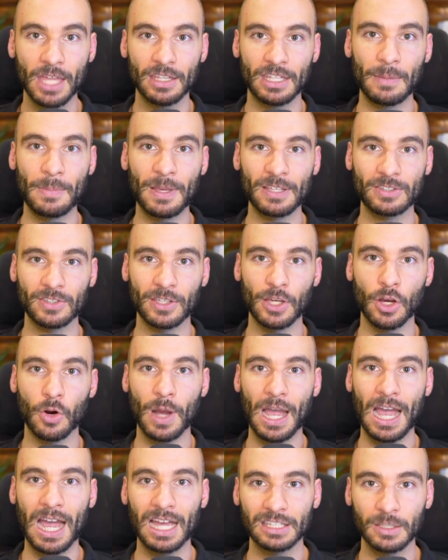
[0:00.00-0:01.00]
They basically
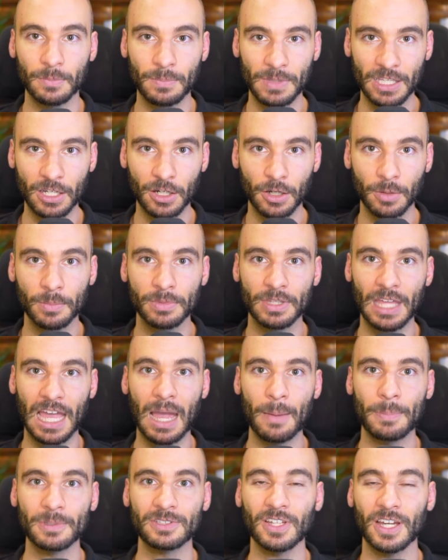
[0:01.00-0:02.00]
go ad libitum, the
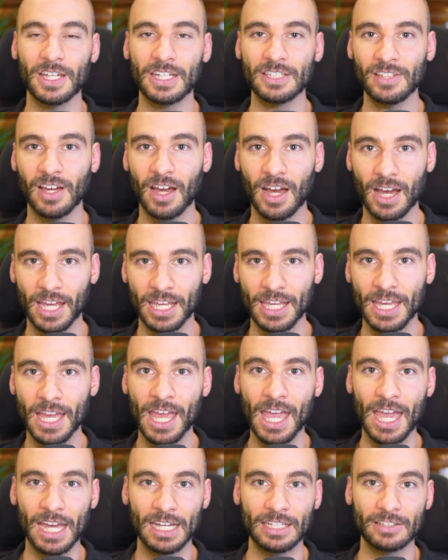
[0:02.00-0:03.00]
appetite is high,
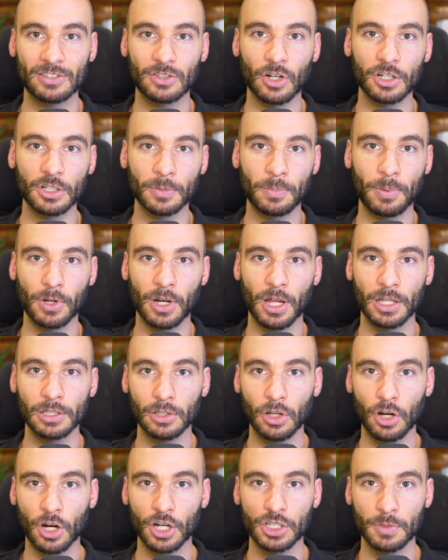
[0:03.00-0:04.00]
and they start to put
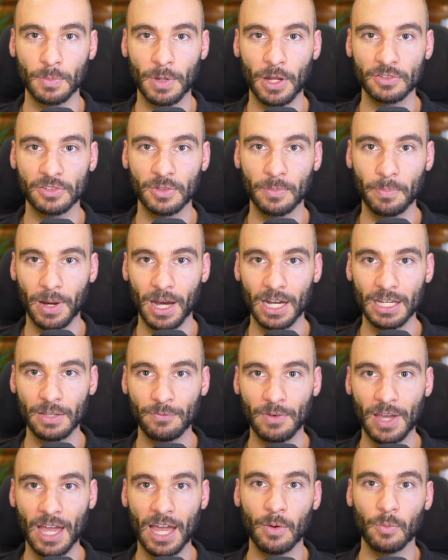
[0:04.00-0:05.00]
on large amounts of body
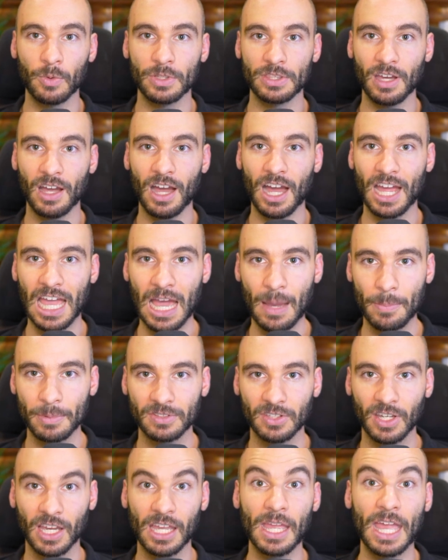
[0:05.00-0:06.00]
fat with the high
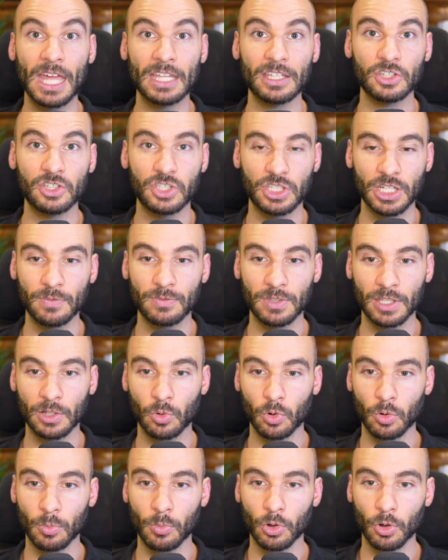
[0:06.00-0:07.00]
appetite and the shift in
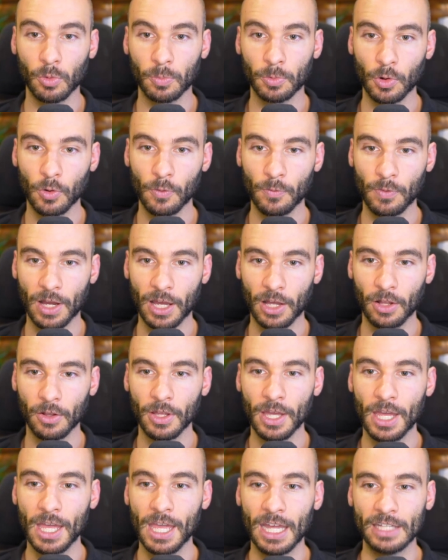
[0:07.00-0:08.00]
a hormonal profile.